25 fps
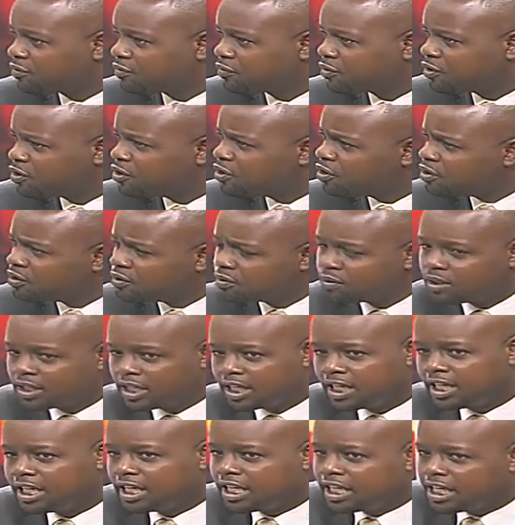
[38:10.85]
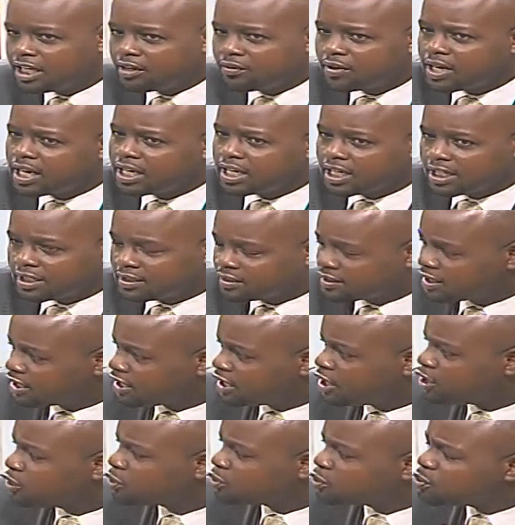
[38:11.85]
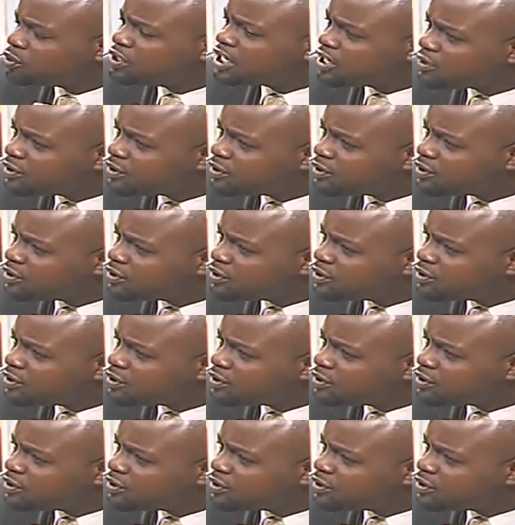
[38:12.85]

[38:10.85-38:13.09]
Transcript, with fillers: You know, he realized that he stood a